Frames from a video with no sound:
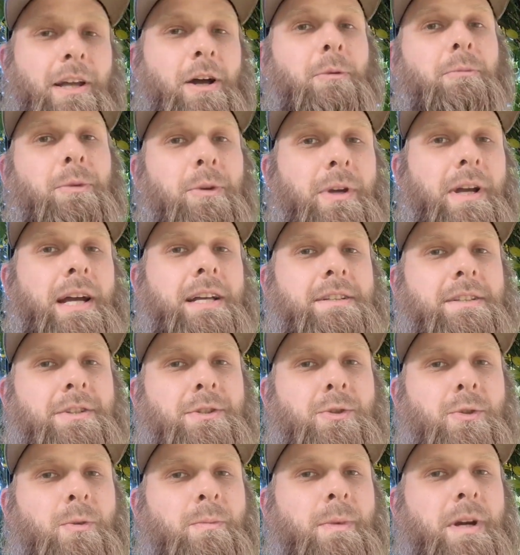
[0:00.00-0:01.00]
hope you guys
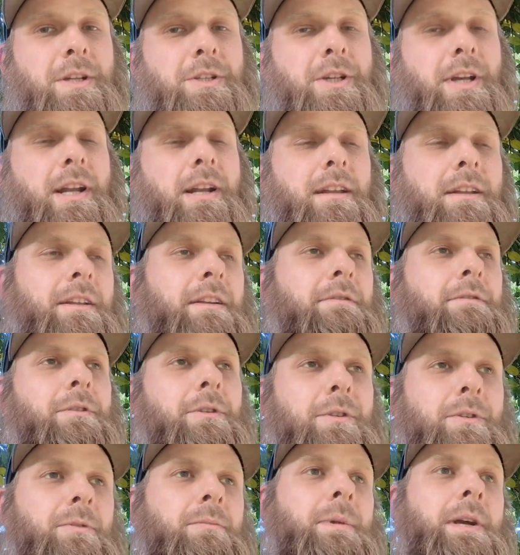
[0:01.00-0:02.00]
enjoy my channel and if
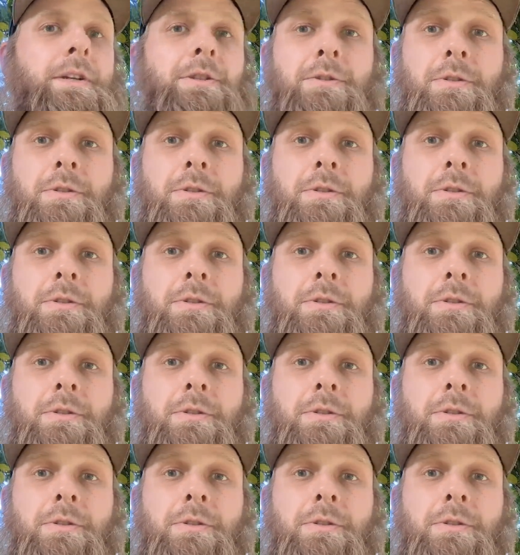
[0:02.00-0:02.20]
you do make